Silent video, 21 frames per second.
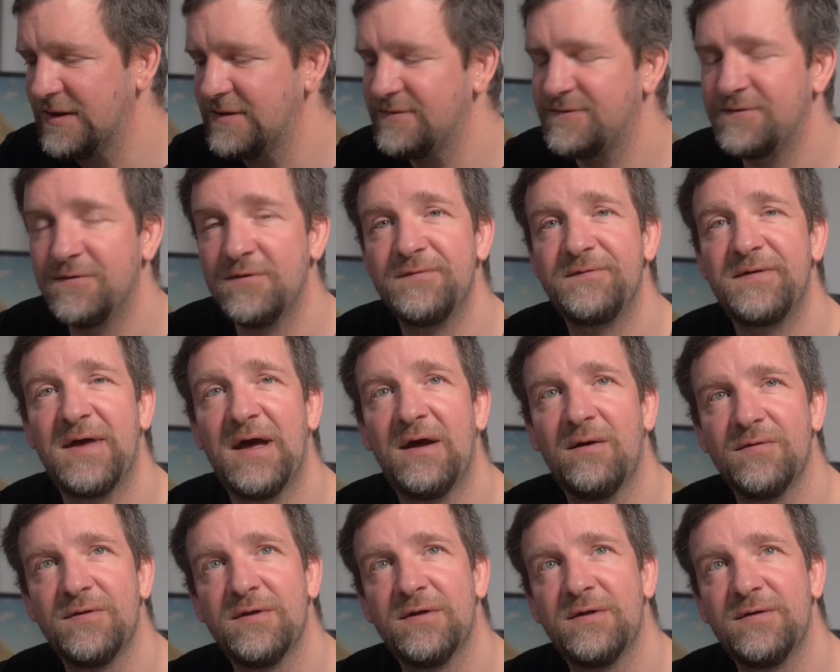It turns
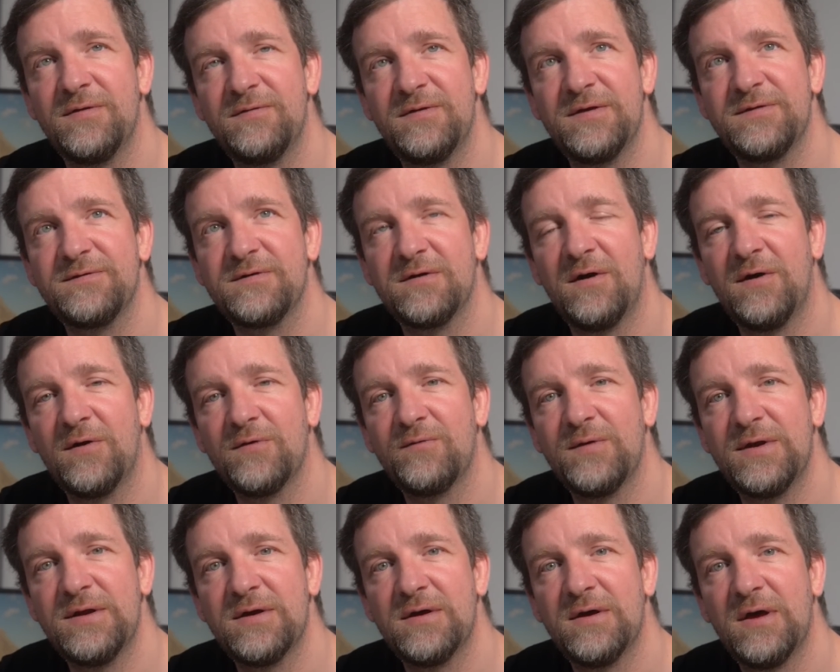out that this card
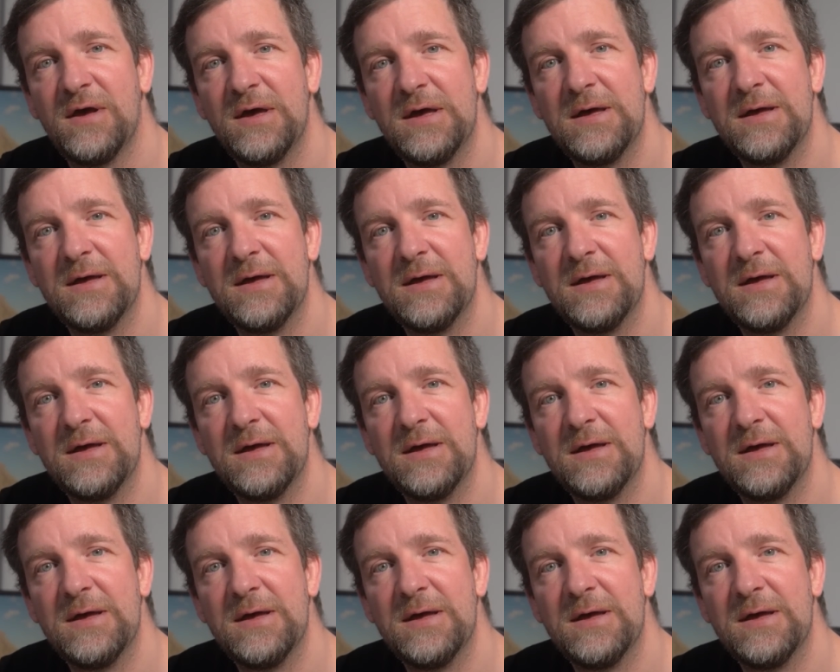reader